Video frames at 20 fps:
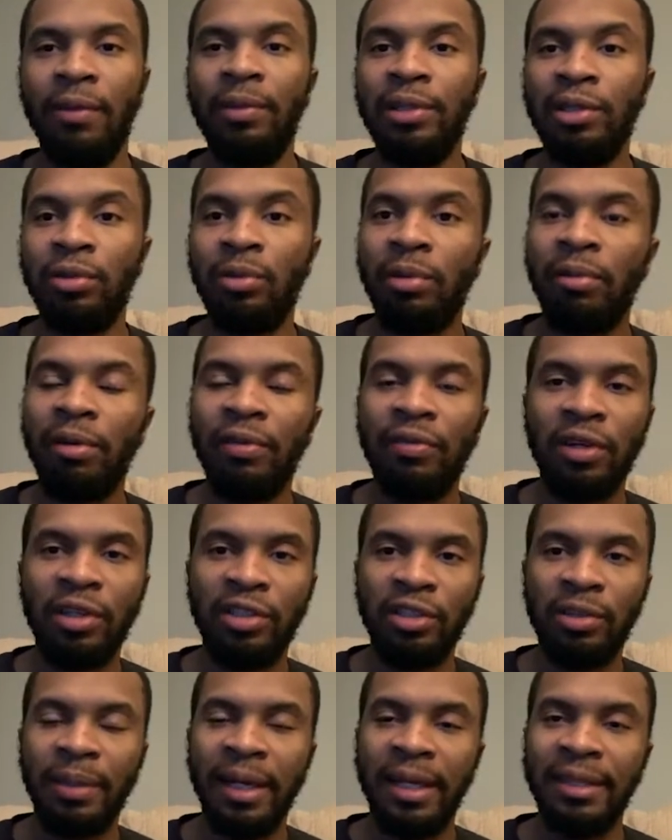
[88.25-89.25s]
With 21
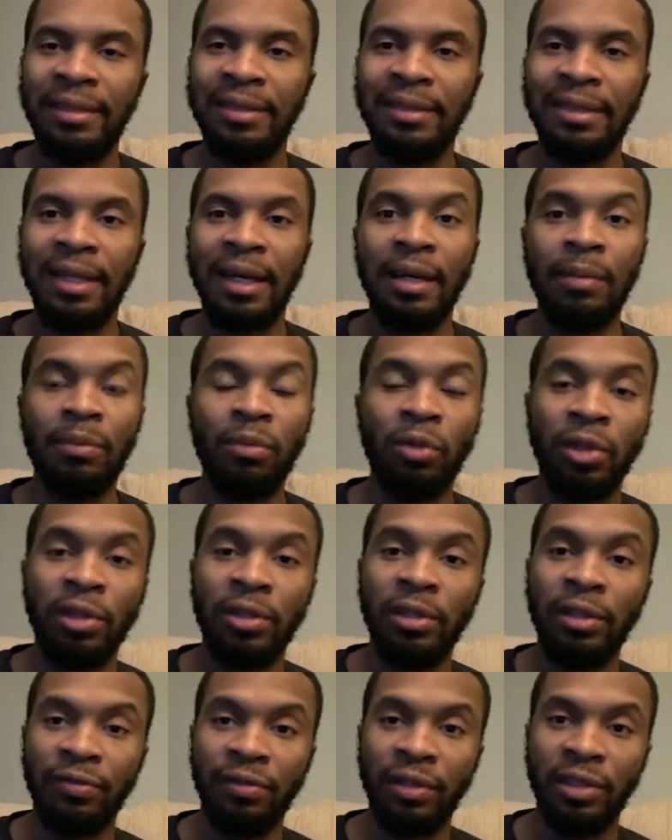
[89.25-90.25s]
finishing badges, I got more than
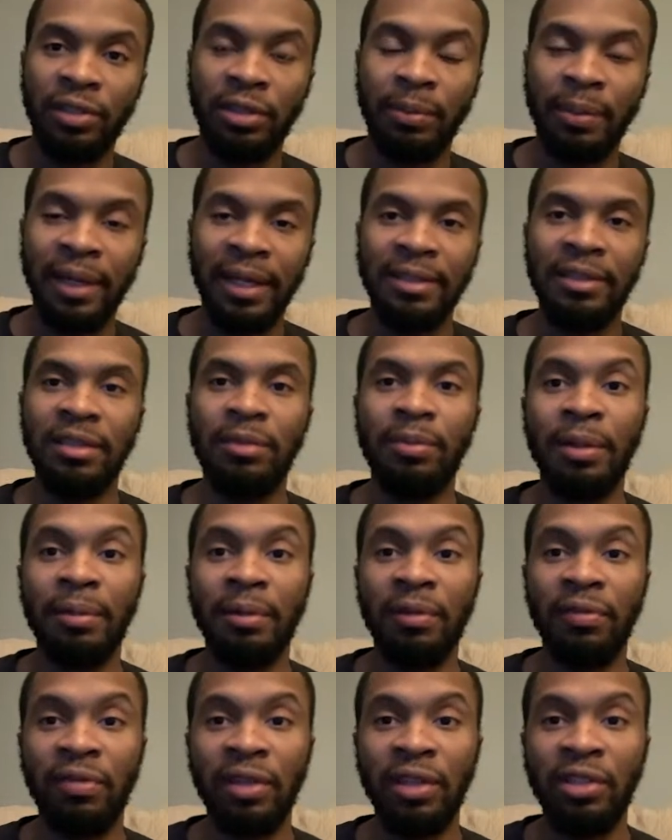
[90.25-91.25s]
enough finishing badges to be able
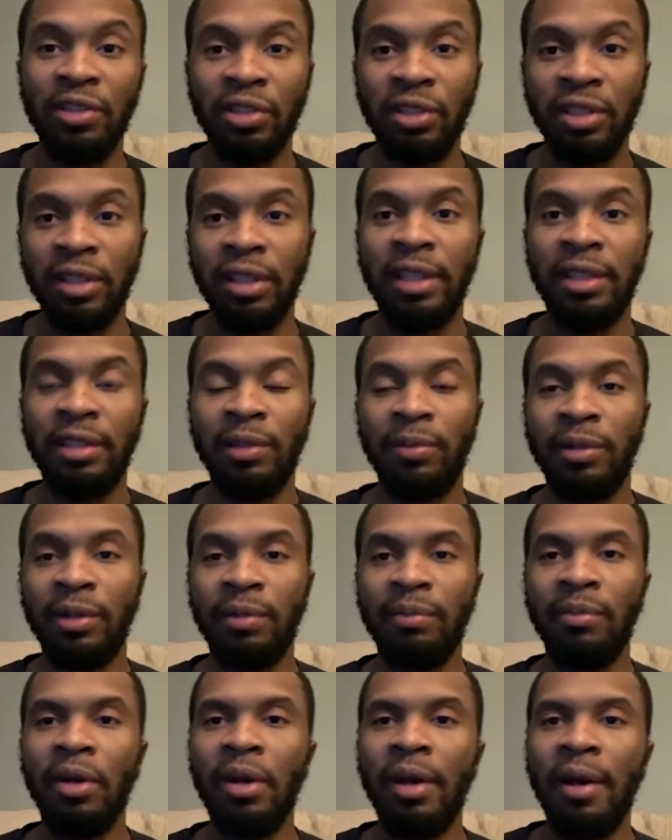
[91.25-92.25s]
to finish good at the
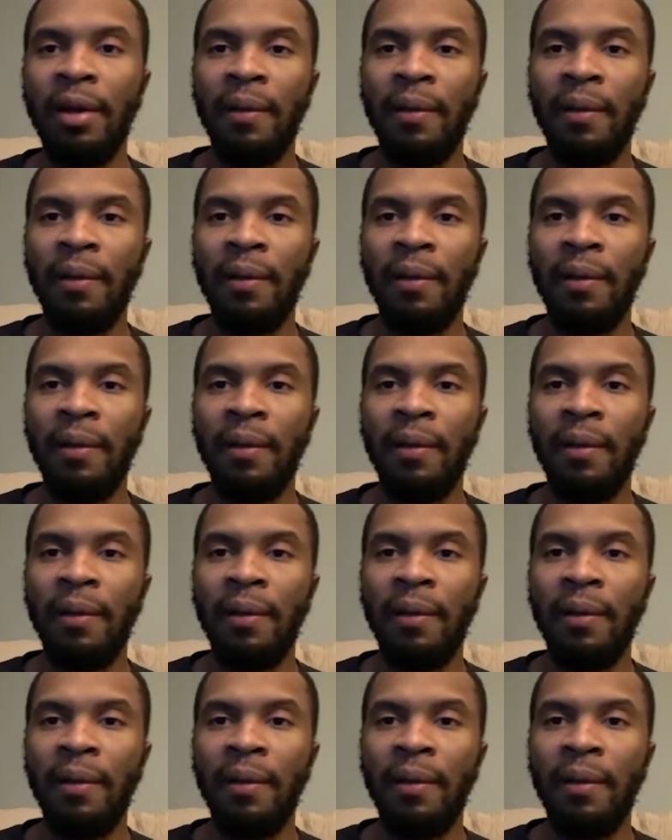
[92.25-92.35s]
rim,